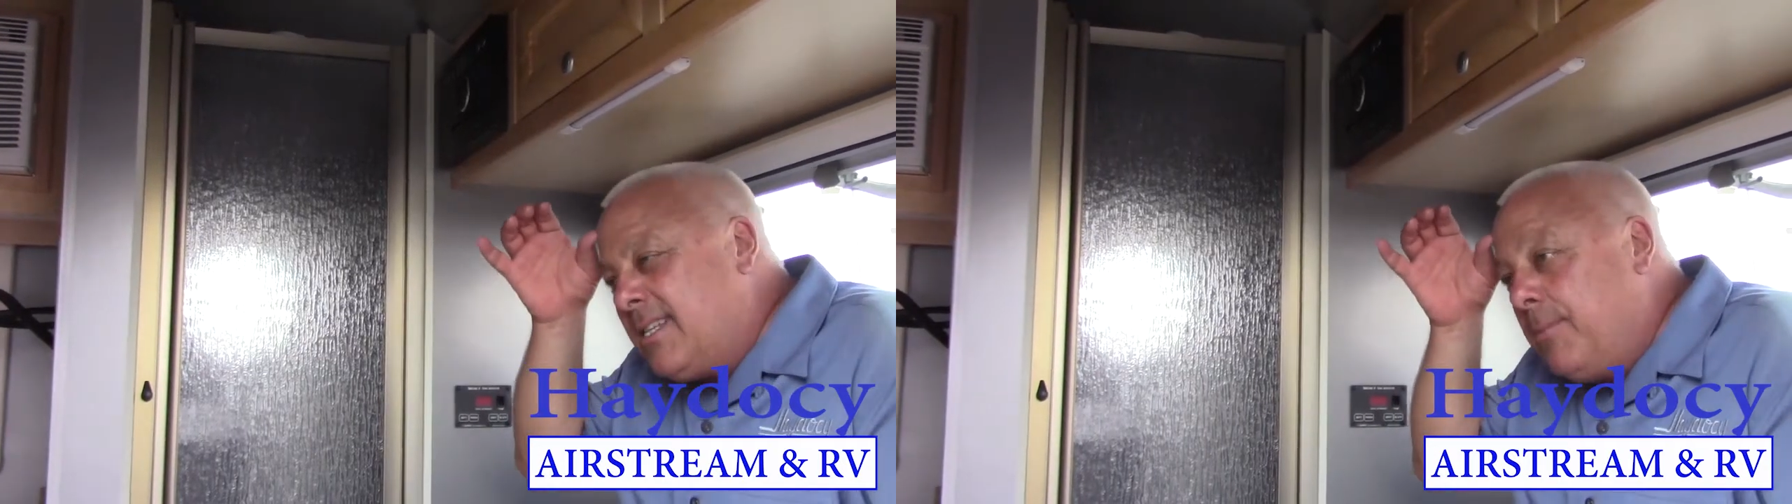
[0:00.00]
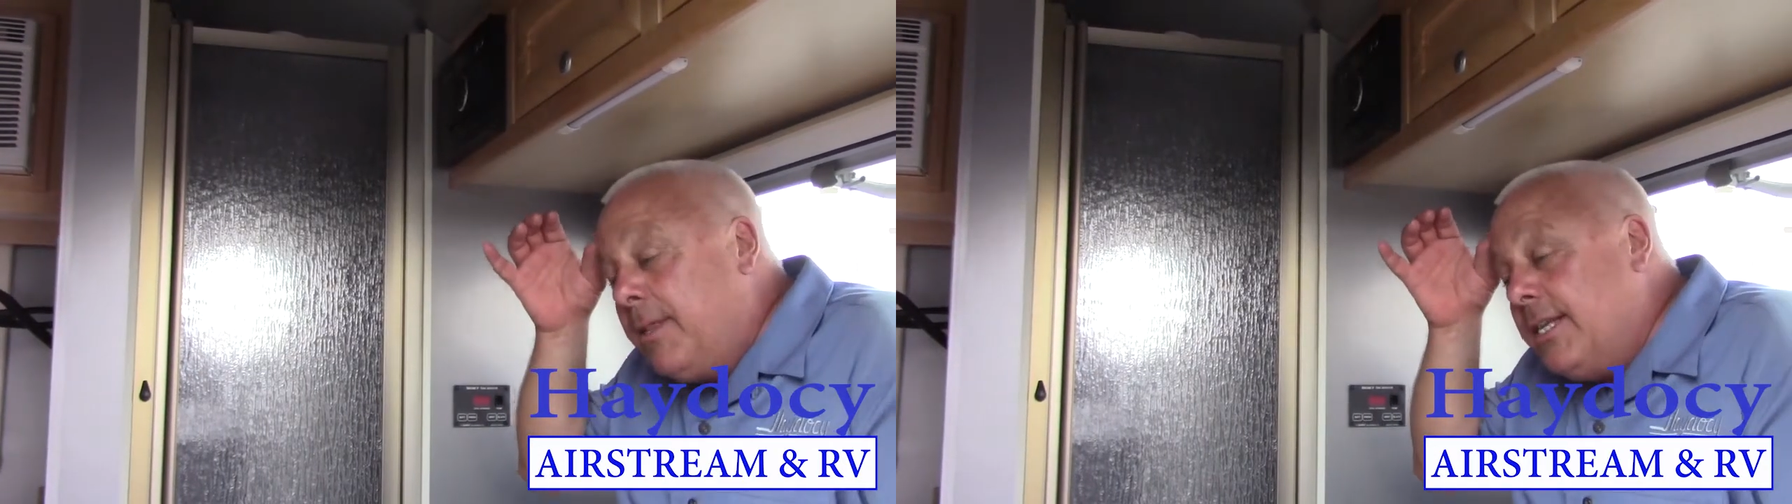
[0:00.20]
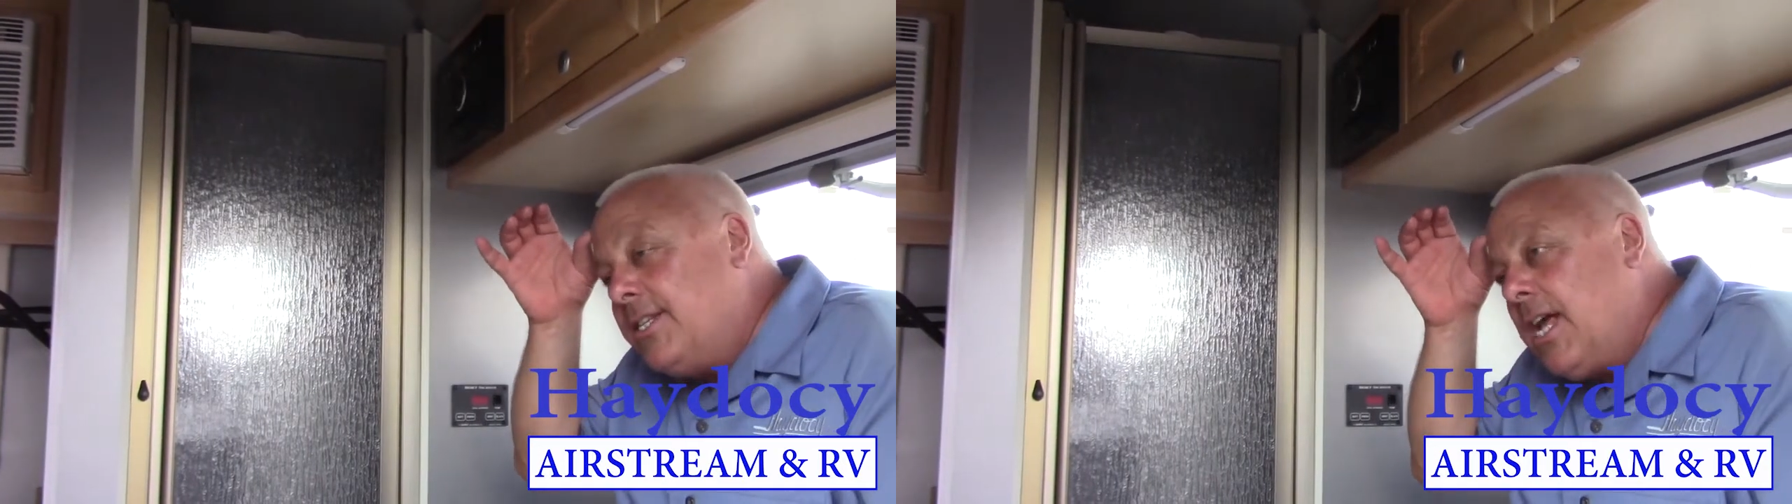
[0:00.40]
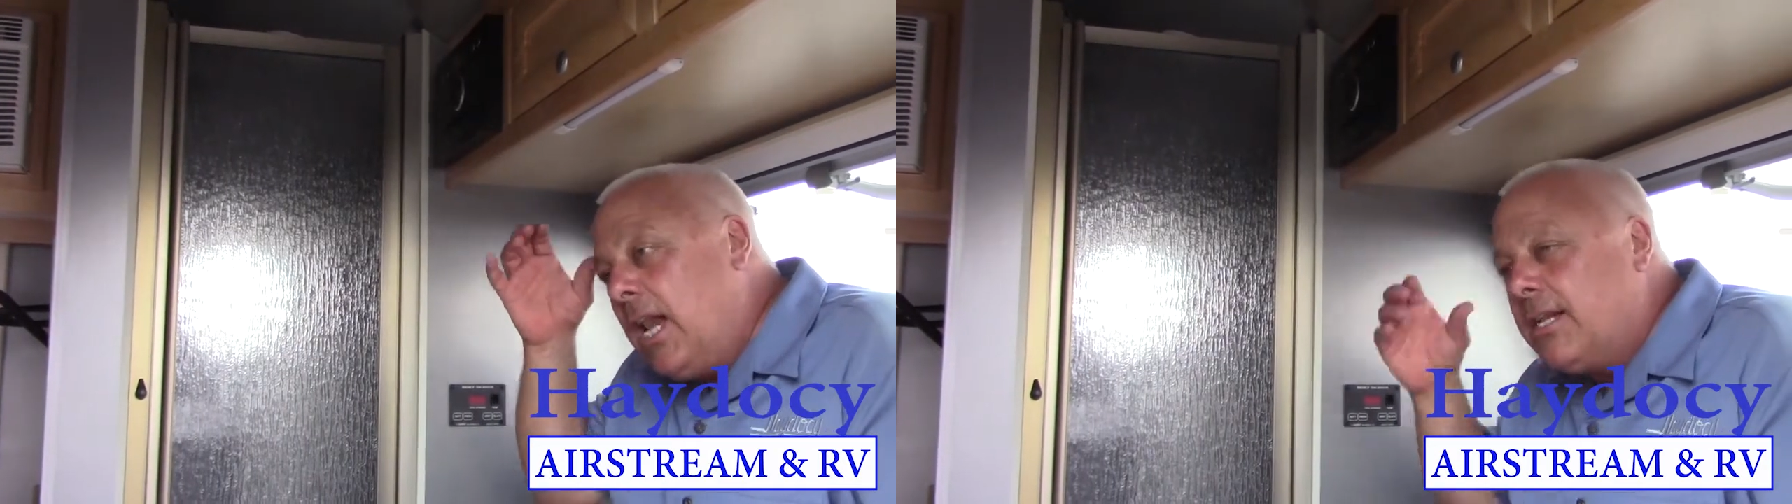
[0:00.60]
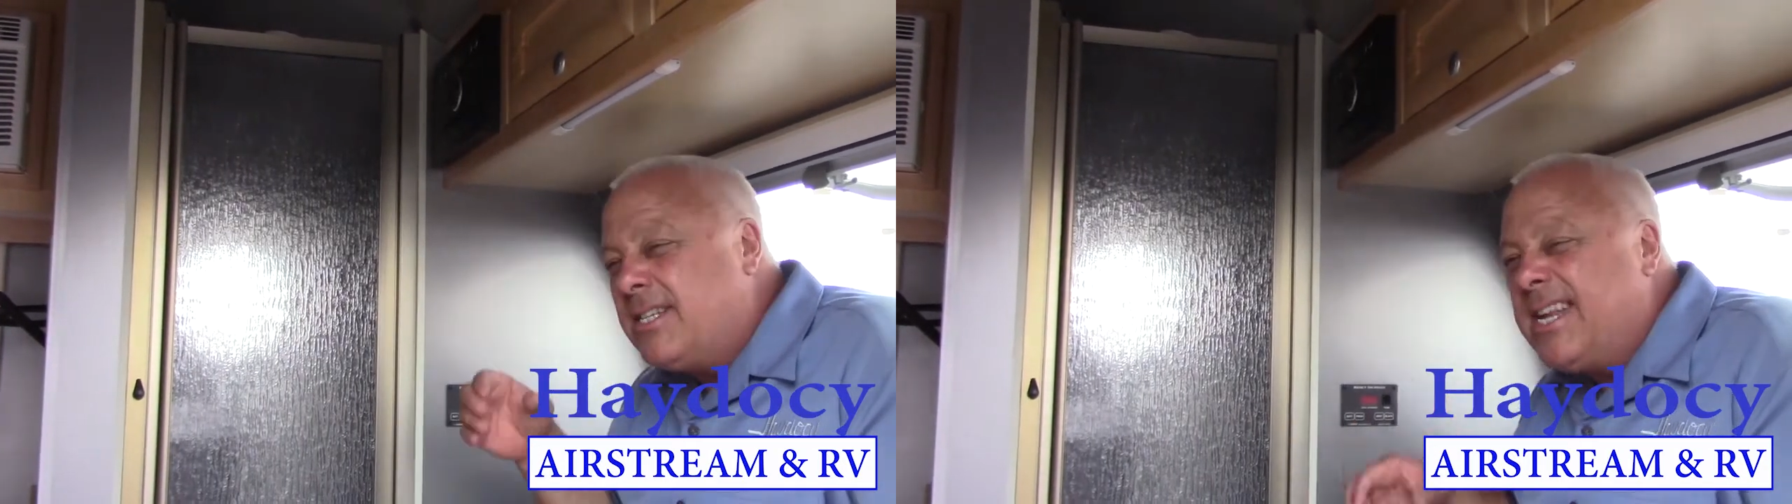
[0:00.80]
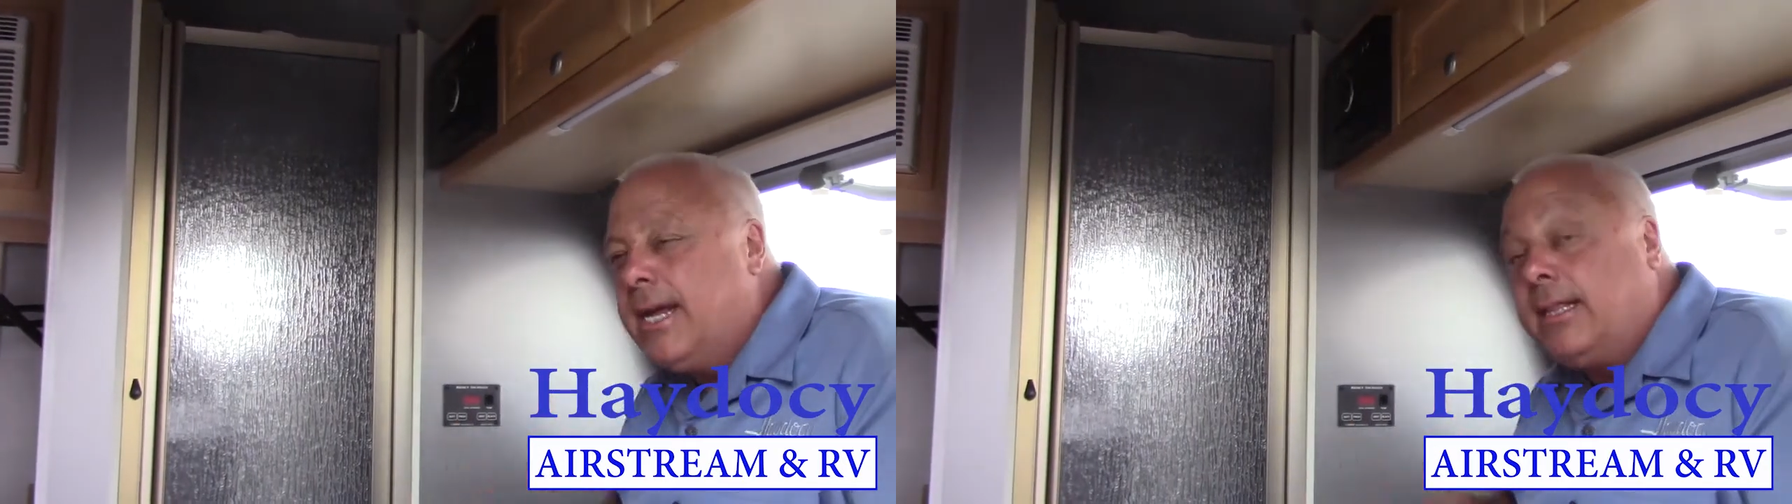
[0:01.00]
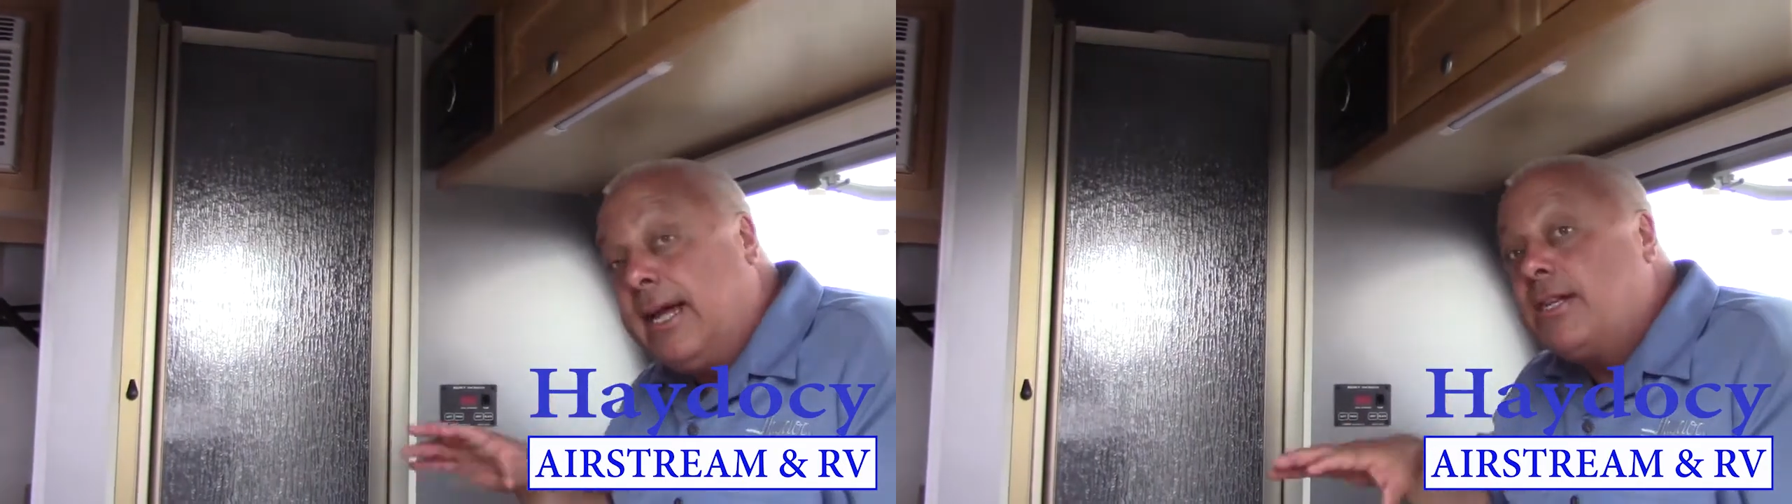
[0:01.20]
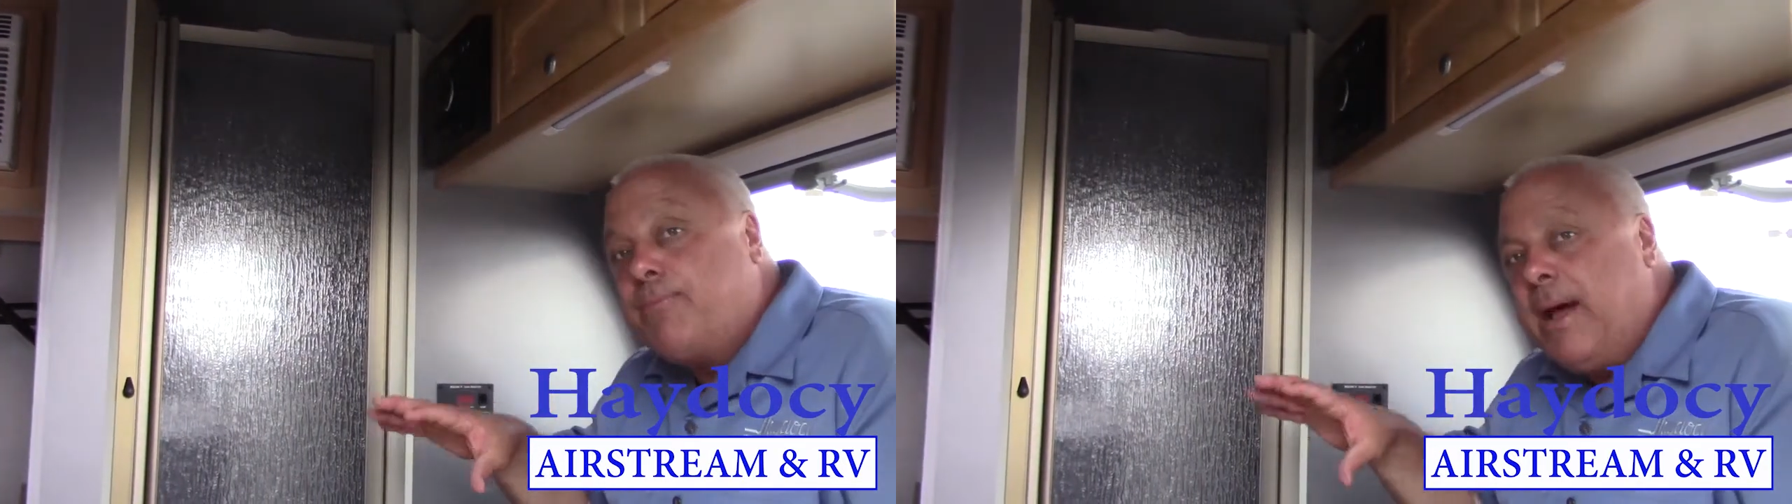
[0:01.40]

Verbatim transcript: some of these solid state things